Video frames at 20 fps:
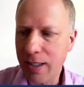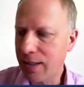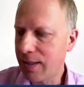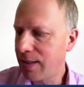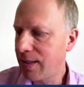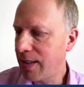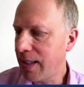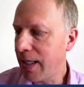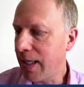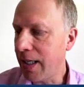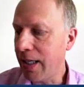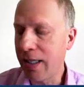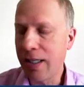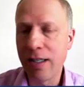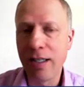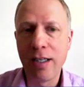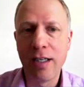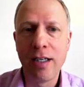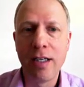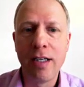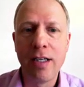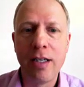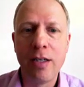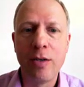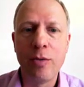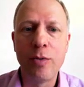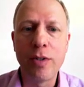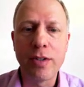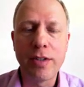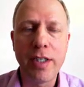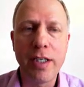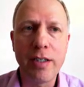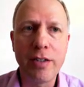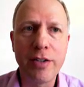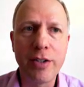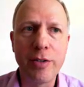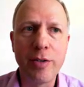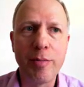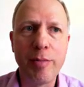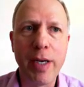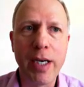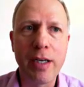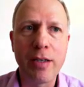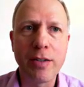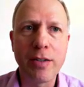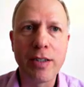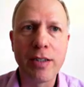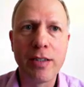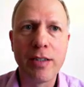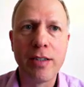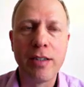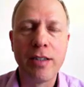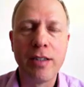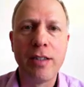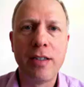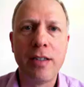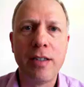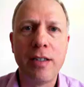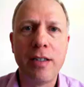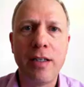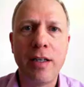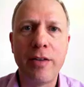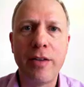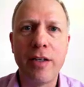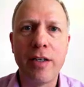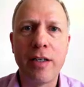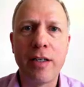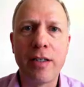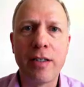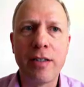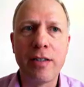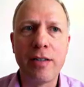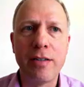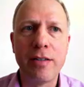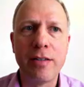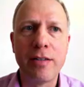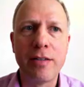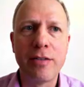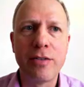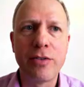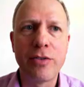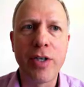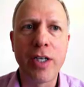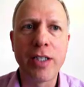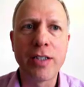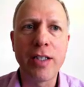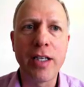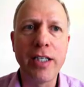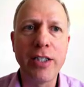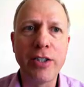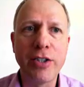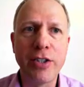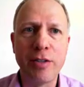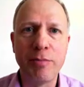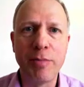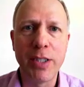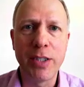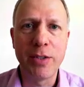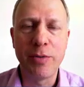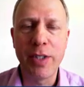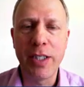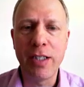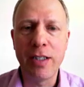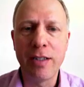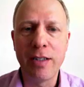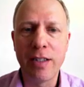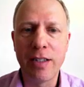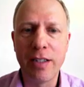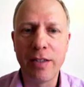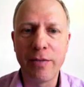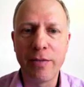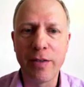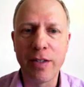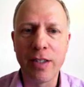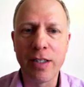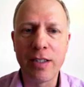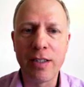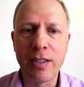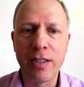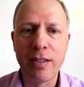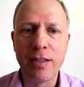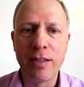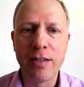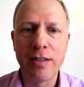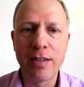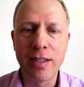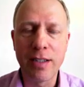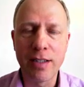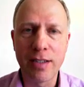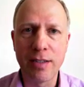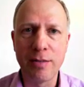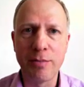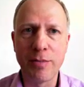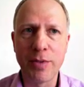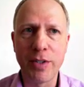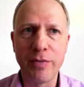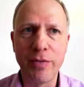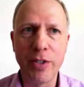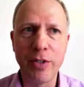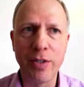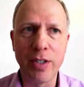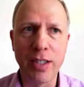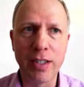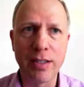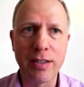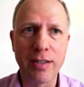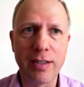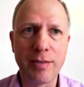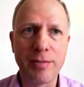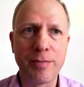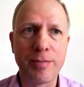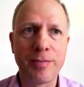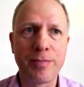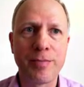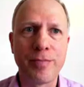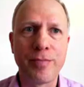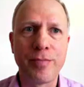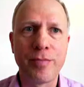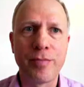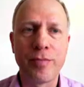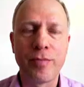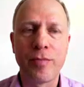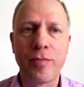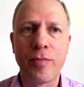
Appendix C will tell you about the translation between the different systems of units.